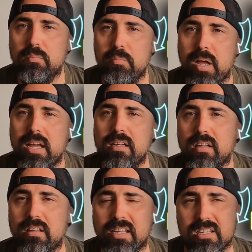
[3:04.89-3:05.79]
mad. I
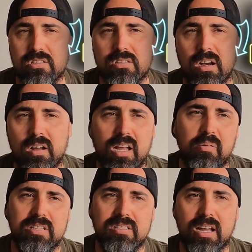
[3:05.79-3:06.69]
like his style, I like
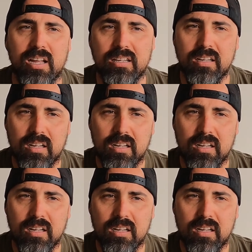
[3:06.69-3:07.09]
what he's done.